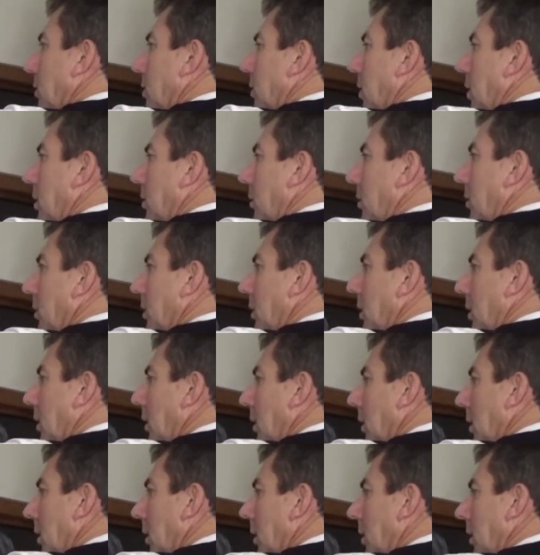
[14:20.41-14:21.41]
So
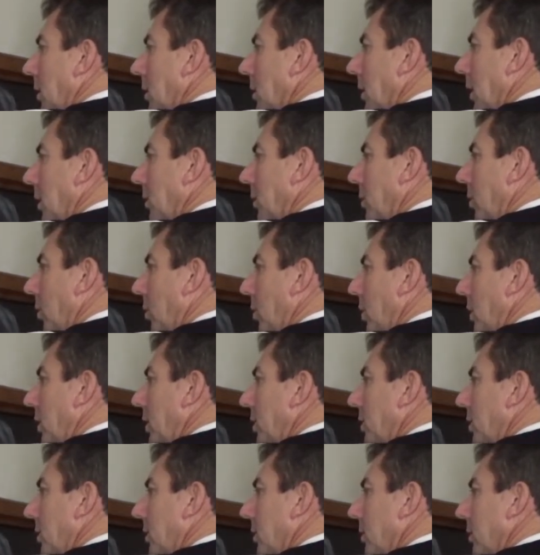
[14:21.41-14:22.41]
now
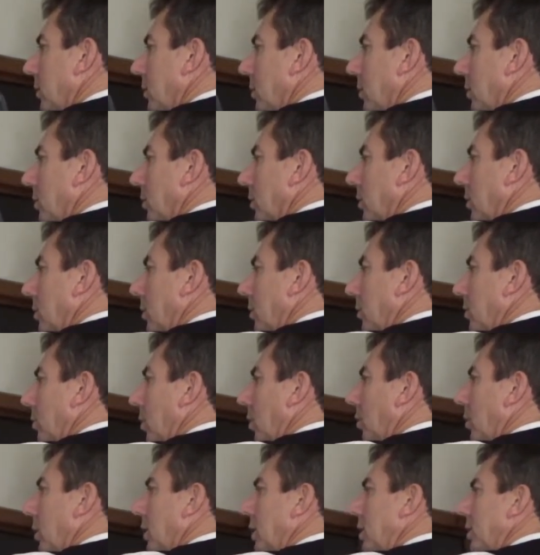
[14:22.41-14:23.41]
noise
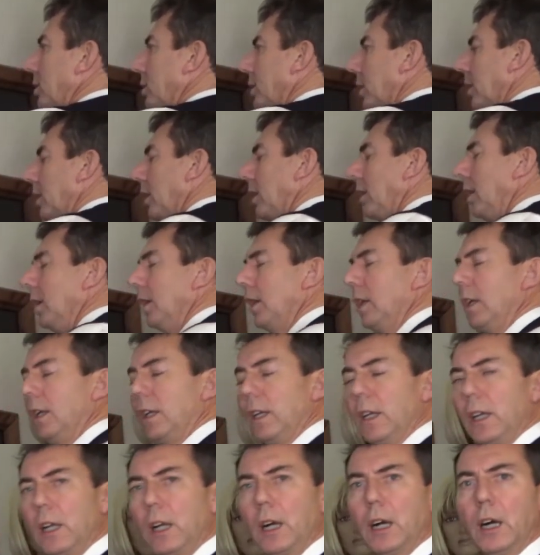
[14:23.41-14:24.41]
needs
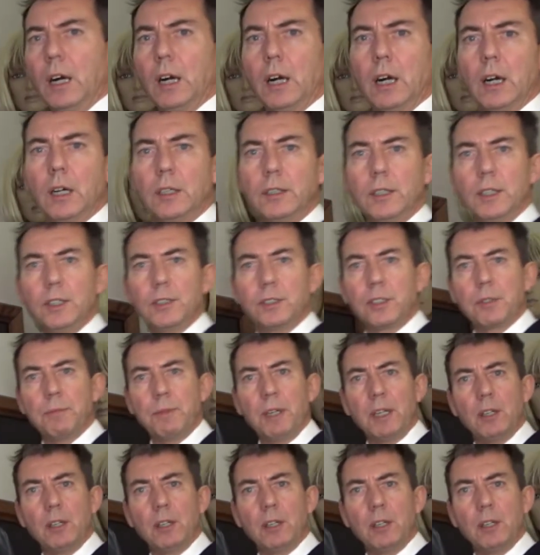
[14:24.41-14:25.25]
to be